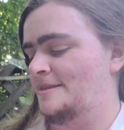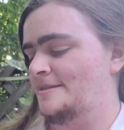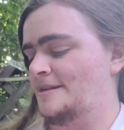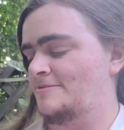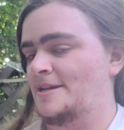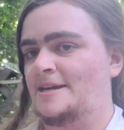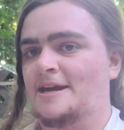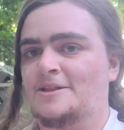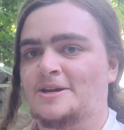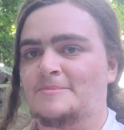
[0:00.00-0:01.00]
Sounds like a
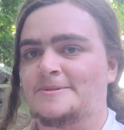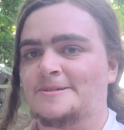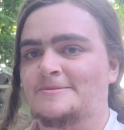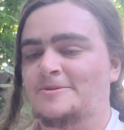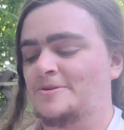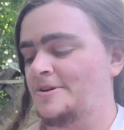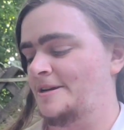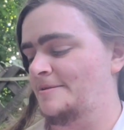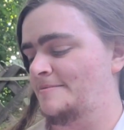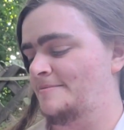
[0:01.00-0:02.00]
helicopter or a
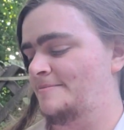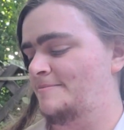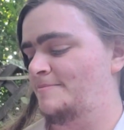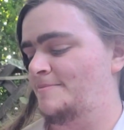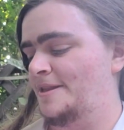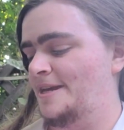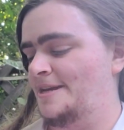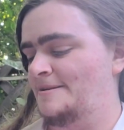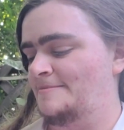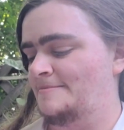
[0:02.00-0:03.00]
plane.